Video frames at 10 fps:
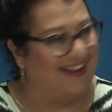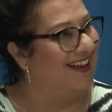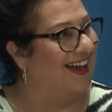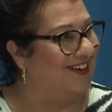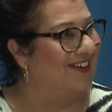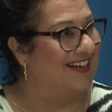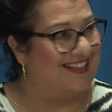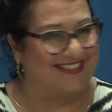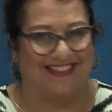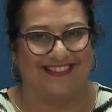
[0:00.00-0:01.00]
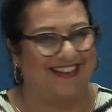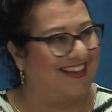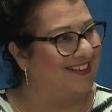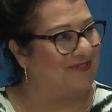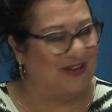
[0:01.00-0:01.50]
I know it is, isn't
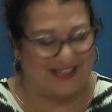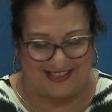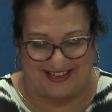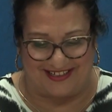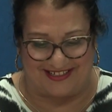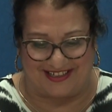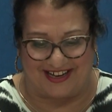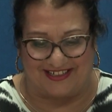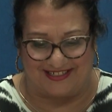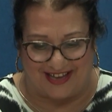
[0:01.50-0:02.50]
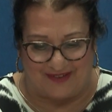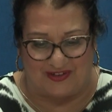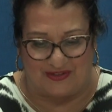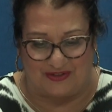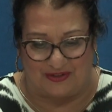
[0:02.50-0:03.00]
it? We're excited to kind of dive
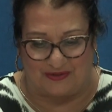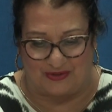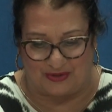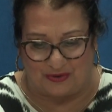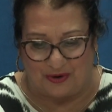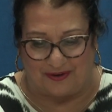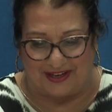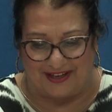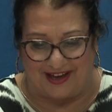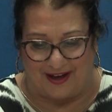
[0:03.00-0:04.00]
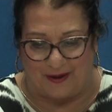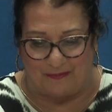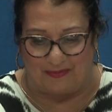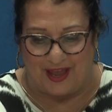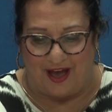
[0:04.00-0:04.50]
into your story.
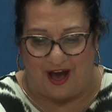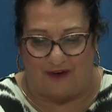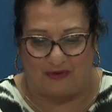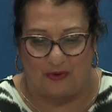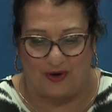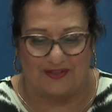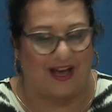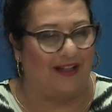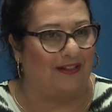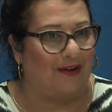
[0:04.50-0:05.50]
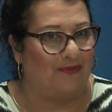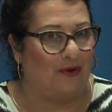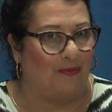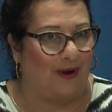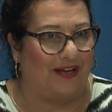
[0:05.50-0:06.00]
Of course, I love your
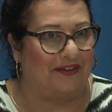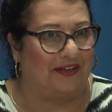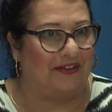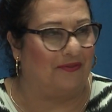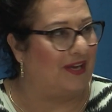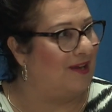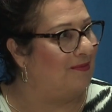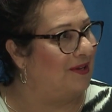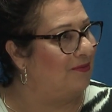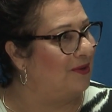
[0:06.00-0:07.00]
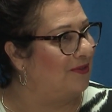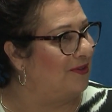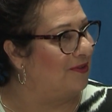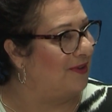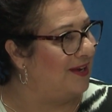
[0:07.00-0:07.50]
branding. You came in with a
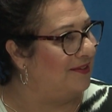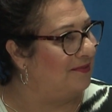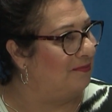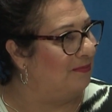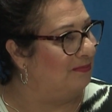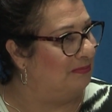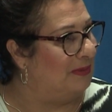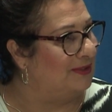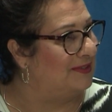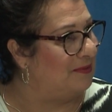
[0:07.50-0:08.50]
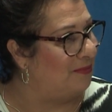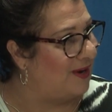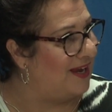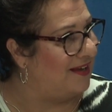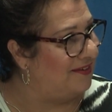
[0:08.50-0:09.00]
great built-in
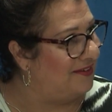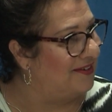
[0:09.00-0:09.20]
brand